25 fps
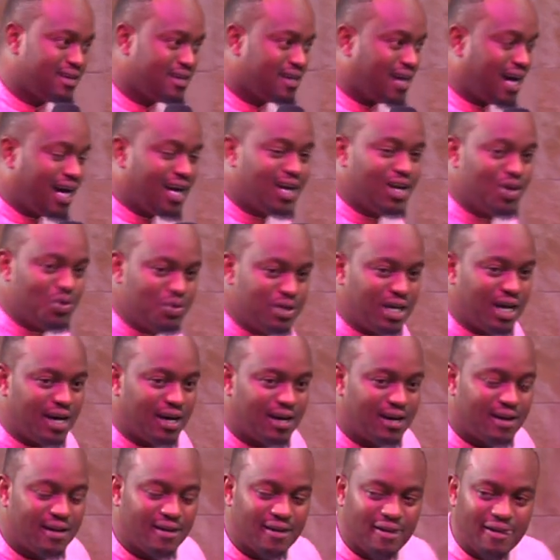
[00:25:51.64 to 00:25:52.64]
Hallelujah.
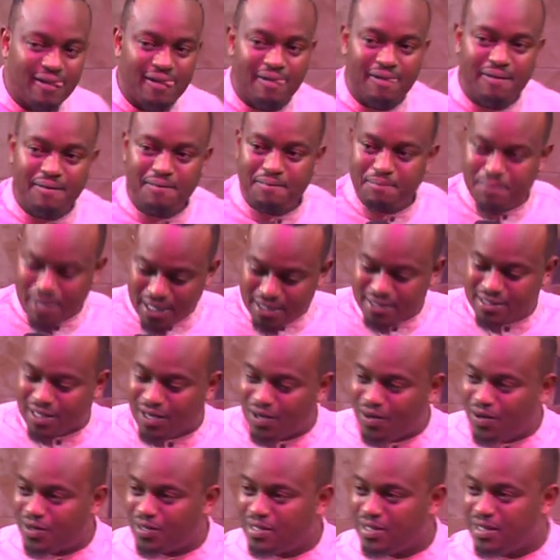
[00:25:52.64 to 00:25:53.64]
Praise the
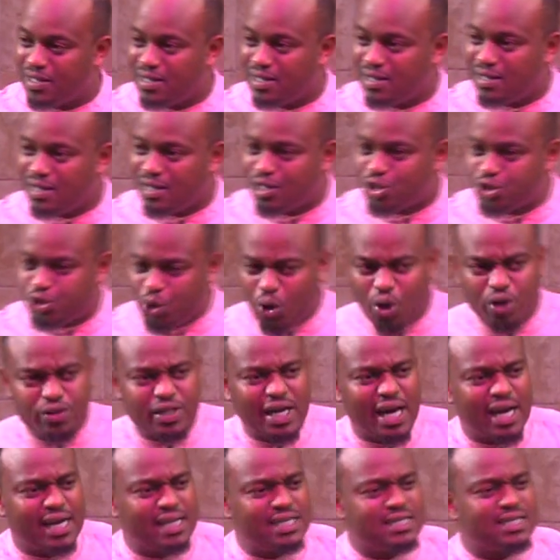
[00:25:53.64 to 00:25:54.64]
Lord. So
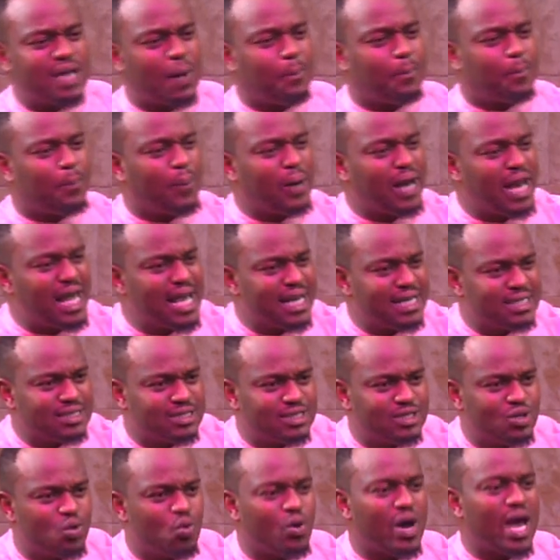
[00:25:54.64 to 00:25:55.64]
there is a
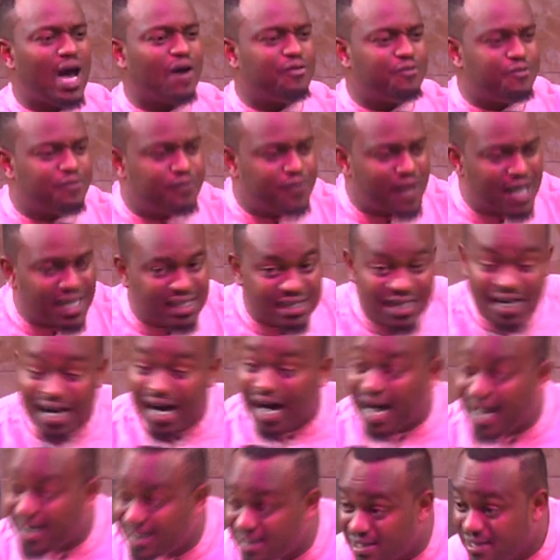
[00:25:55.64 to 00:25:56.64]
place where faith
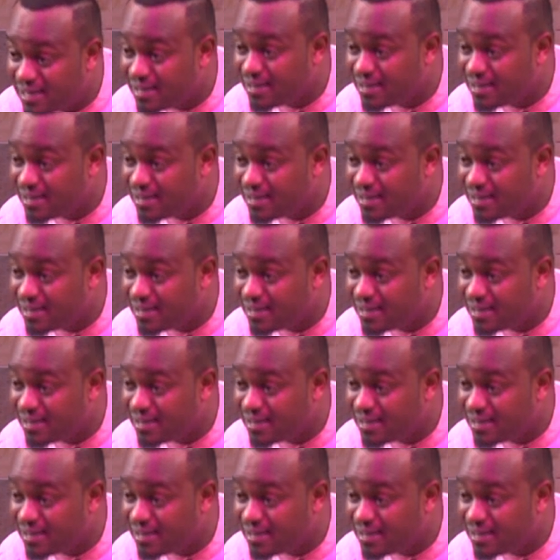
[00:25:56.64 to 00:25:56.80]
can